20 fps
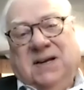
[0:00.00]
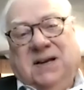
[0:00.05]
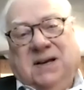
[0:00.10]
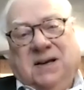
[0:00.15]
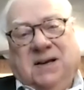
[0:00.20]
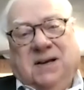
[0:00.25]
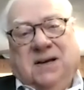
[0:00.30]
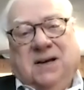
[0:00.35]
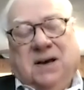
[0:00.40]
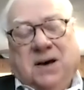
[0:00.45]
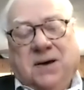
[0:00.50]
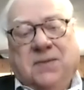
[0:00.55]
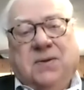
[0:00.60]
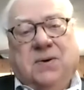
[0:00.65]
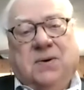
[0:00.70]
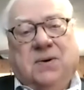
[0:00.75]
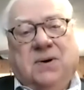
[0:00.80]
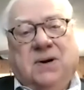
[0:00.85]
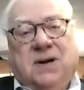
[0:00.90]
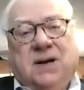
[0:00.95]
uh,
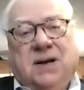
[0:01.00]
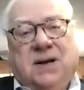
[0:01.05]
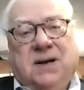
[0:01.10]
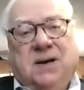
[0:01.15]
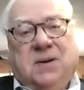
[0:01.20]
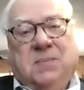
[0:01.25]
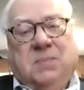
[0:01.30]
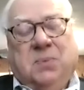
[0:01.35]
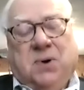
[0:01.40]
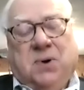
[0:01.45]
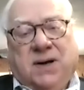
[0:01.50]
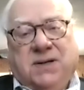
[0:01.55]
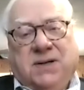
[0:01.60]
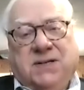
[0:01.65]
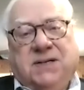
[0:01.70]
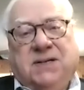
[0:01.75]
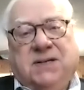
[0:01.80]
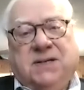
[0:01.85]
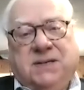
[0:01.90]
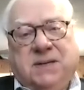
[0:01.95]
other uh,
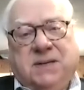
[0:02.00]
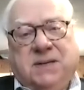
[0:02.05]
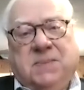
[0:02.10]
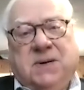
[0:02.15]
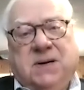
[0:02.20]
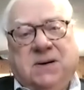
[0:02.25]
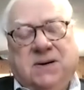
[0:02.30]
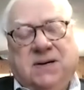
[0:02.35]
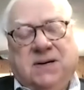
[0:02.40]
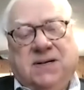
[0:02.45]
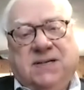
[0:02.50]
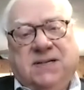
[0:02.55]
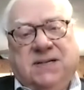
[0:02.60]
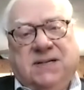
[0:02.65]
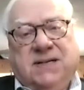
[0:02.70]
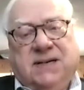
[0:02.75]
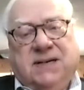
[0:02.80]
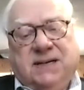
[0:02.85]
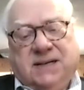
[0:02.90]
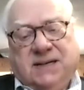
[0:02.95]
Protestant
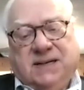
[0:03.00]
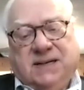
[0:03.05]
seminaries